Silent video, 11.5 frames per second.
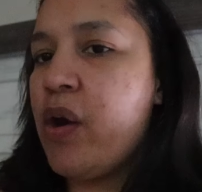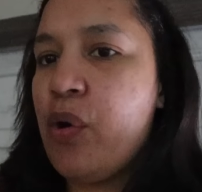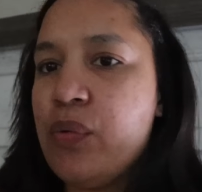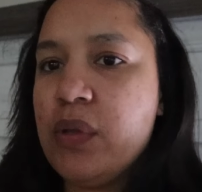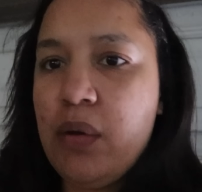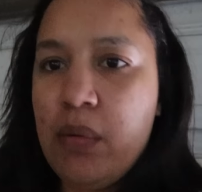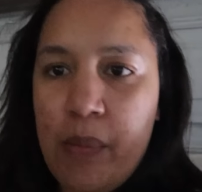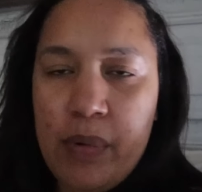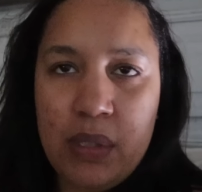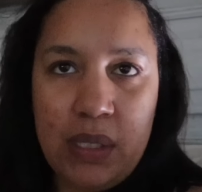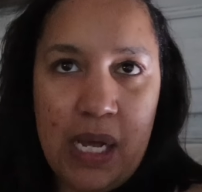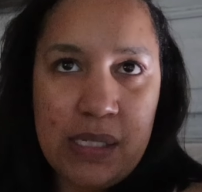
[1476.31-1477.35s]
I don't really
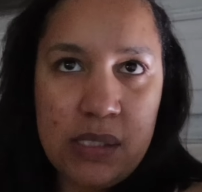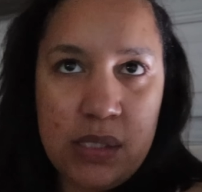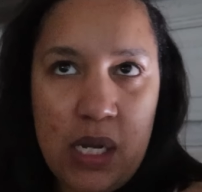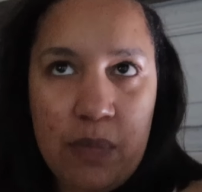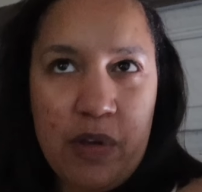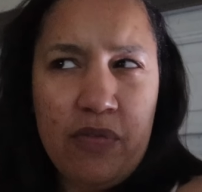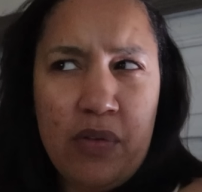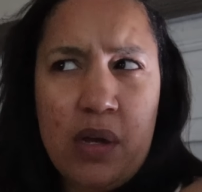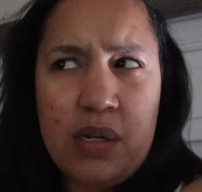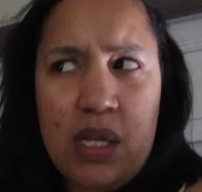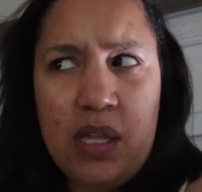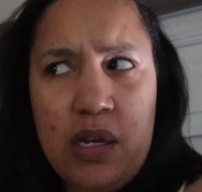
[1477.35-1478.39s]
remember the last time we
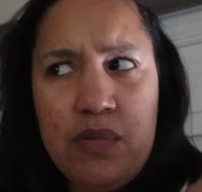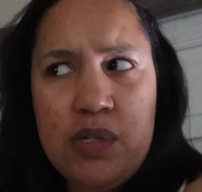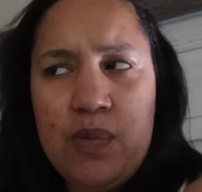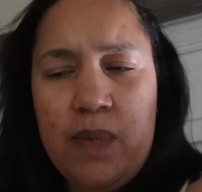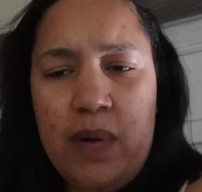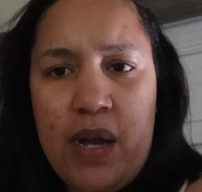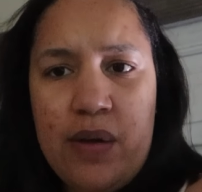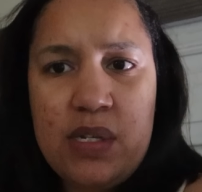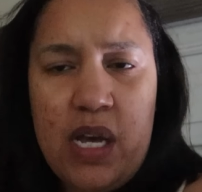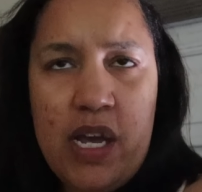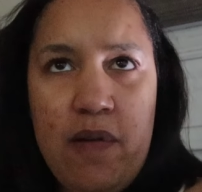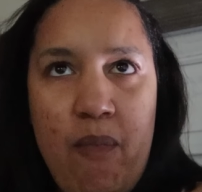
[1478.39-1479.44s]
vlogged. I think it was when we were
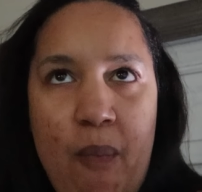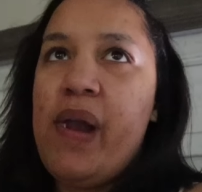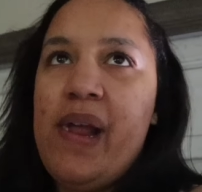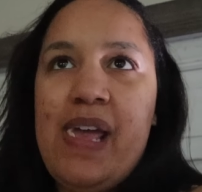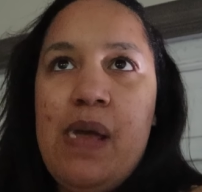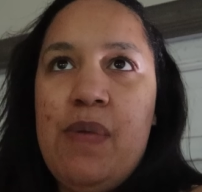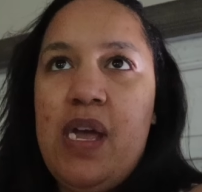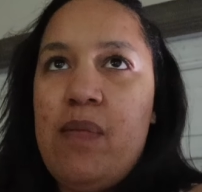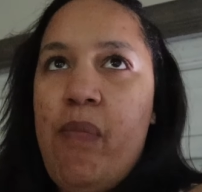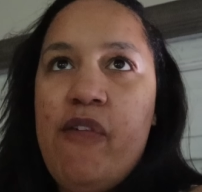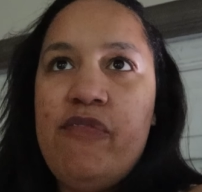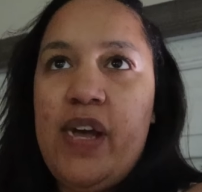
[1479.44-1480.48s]
outside, but I came
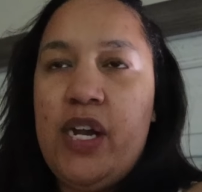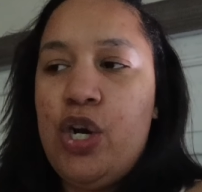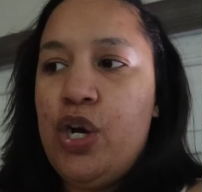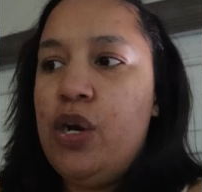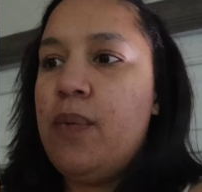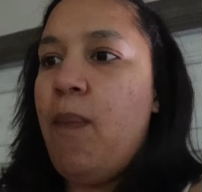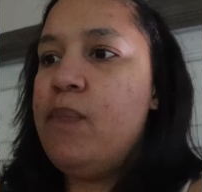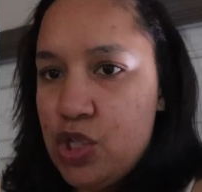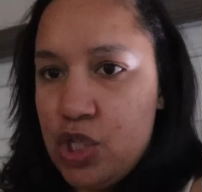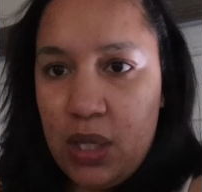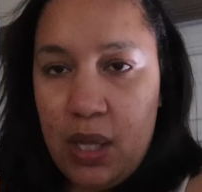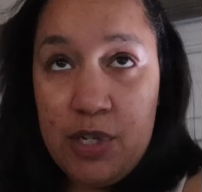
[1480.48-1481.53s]
in, fed her,
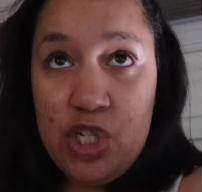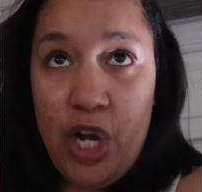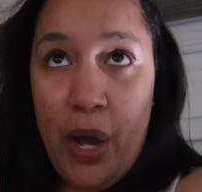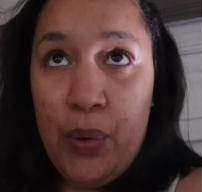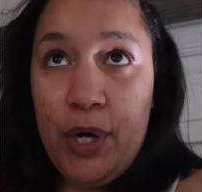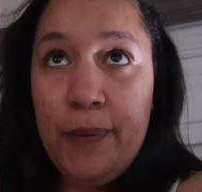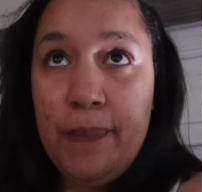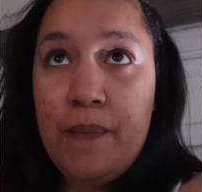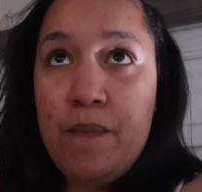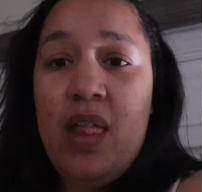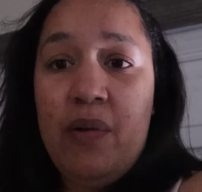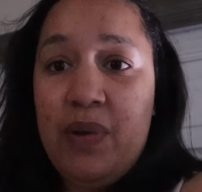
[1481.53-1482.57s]
she let me shower,
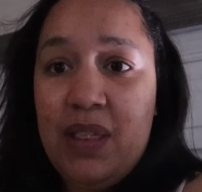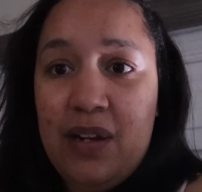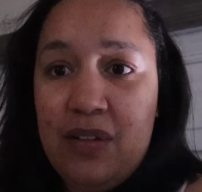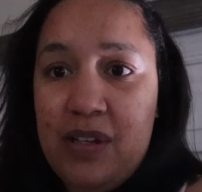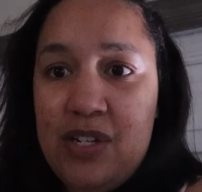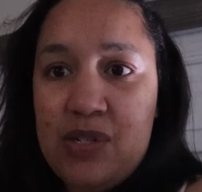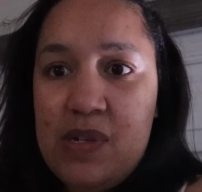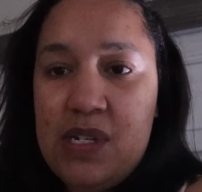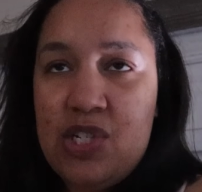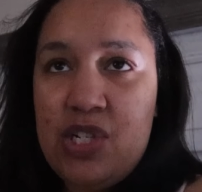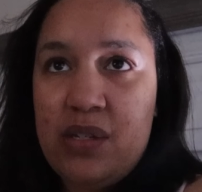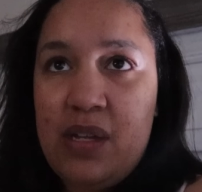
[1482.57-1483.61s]
and then we literally just went
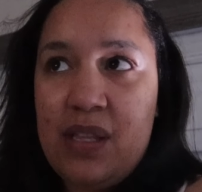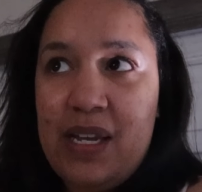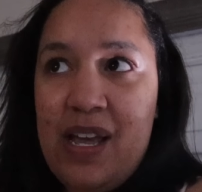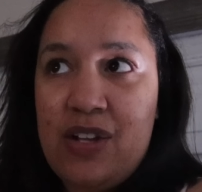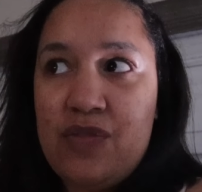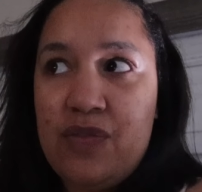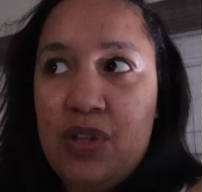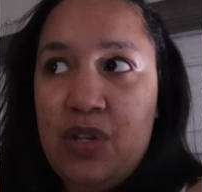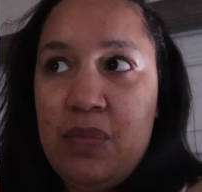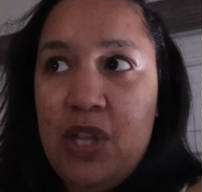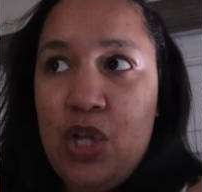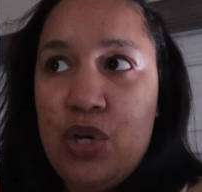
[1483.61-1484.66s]
and chilled on the couch for a
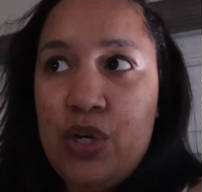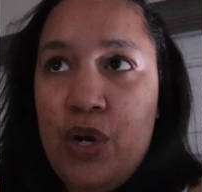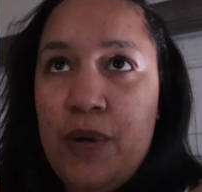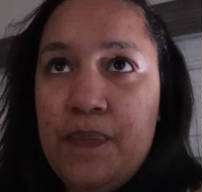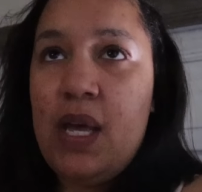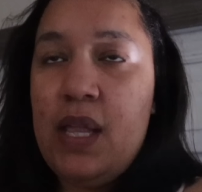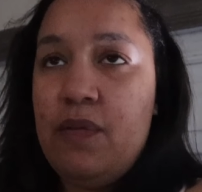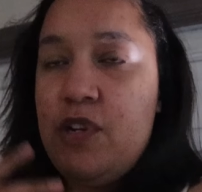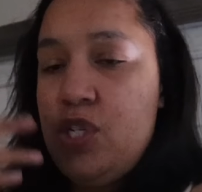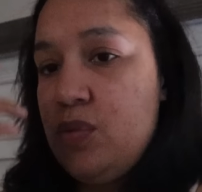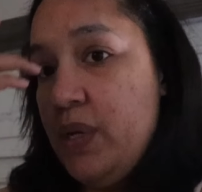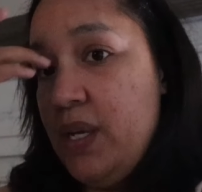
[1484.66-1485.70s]
little bit longer, and then we
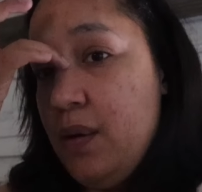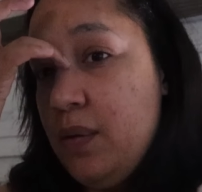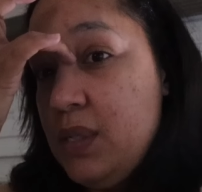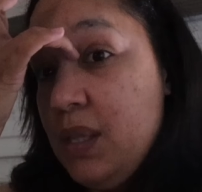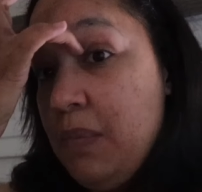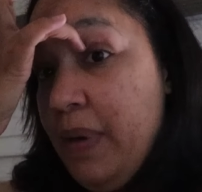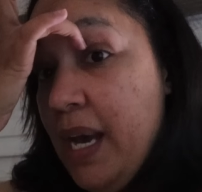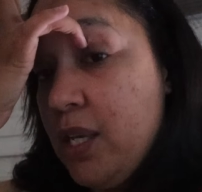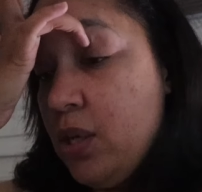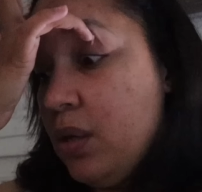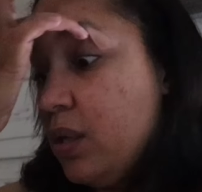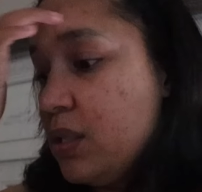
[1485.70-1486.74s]
just went out into the
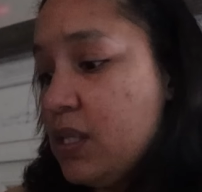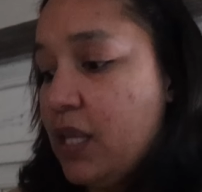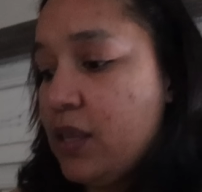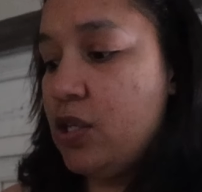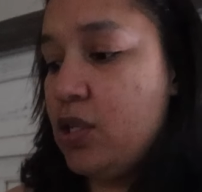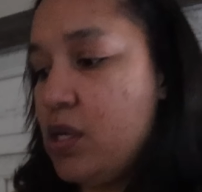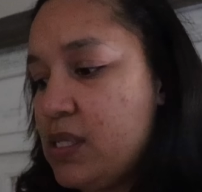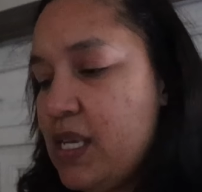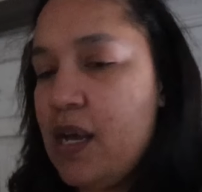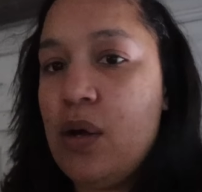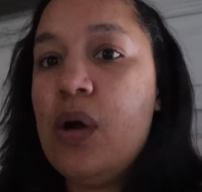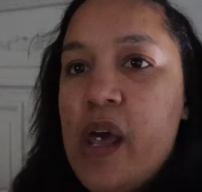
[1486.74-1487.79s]
backyard to let the dogs out